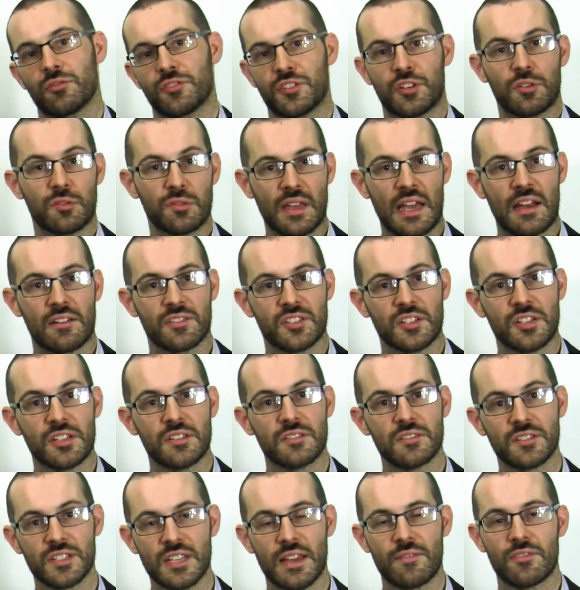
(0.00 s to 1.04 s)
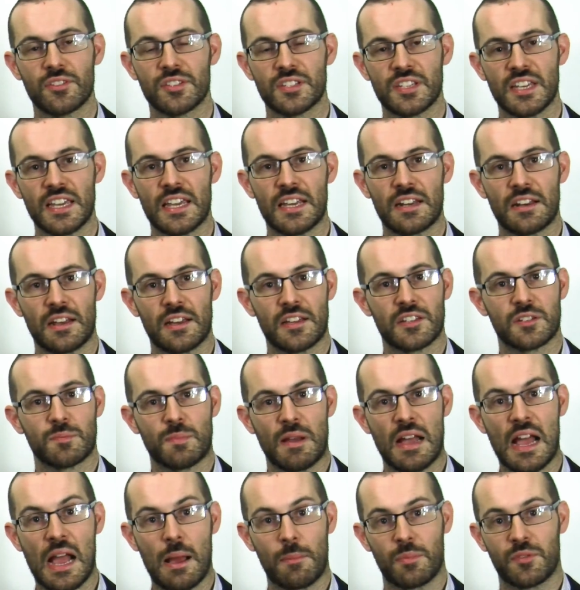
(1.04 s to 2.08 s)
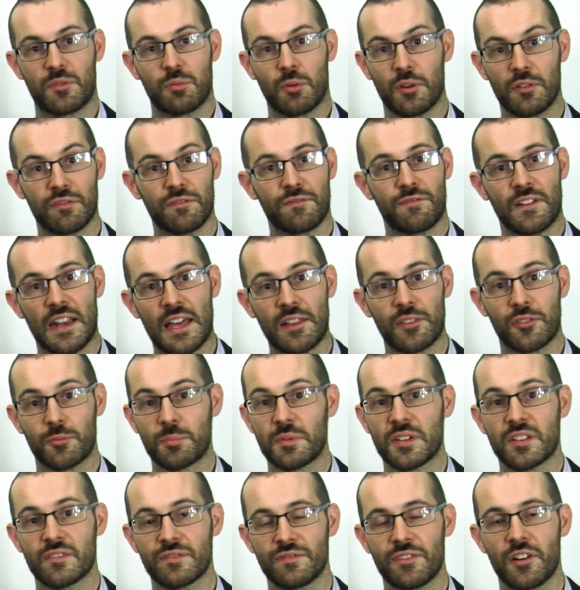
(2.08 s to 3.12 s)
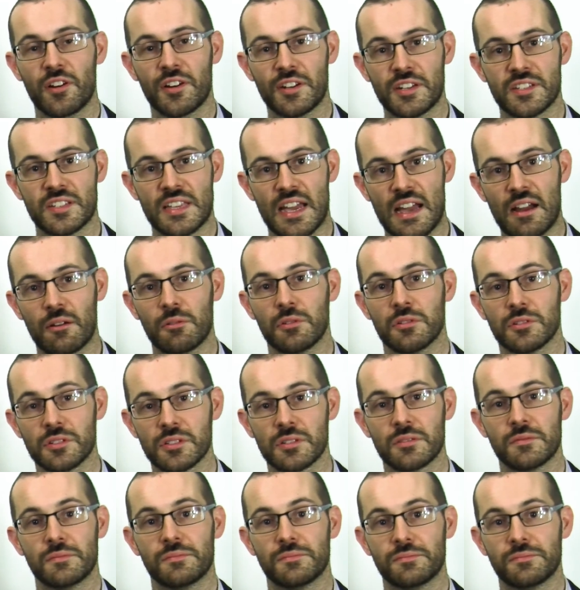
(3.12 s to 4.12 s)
2017 as perhaps one of philanthropy's finest hours.